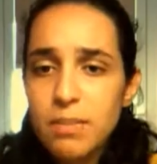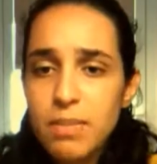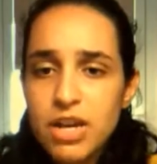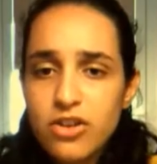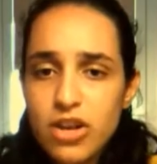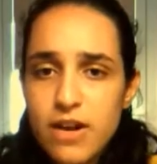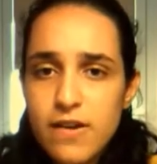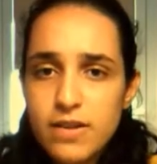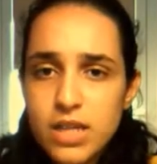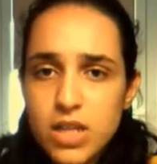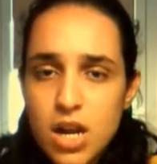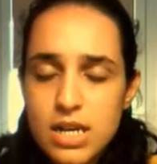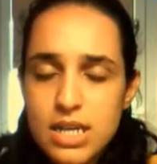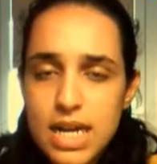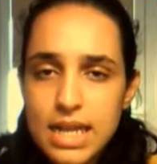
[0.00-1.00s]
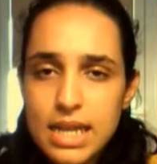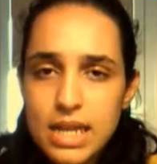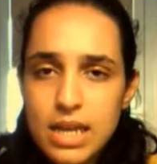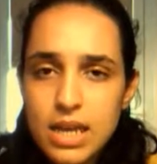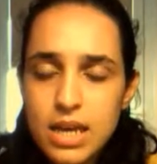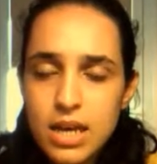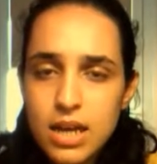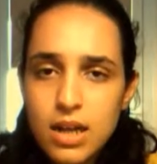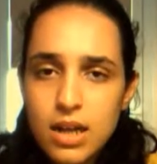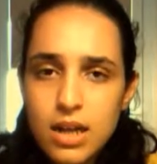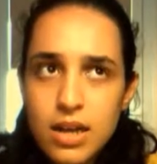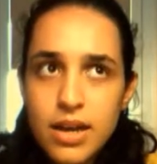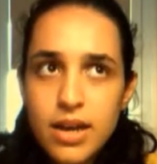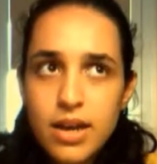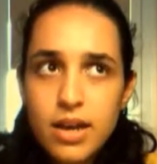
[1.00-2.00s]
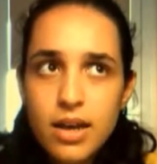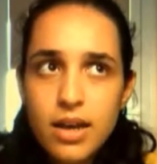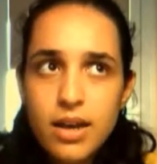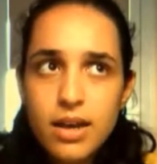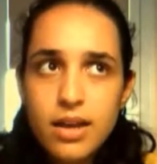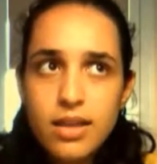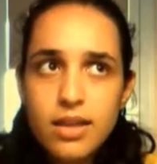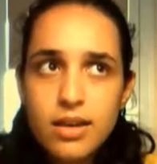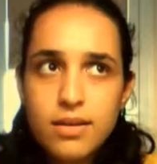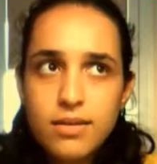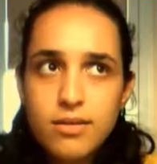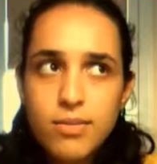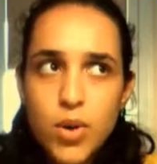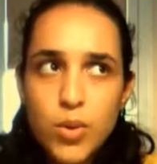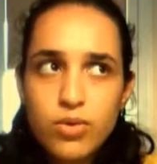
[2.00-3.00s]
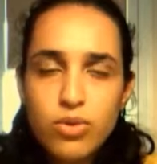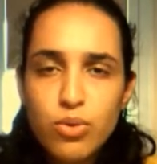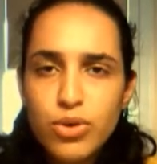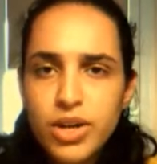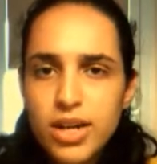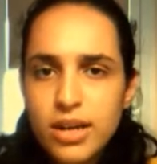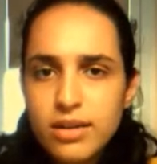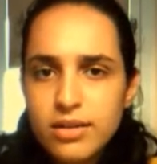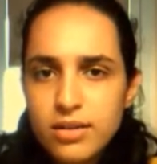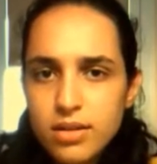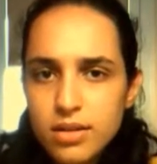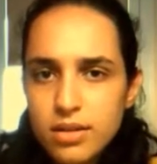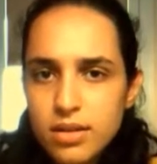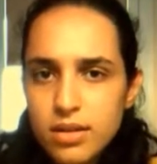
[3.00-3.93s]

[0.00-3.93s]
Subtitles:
My shelves are not exactly the most organized.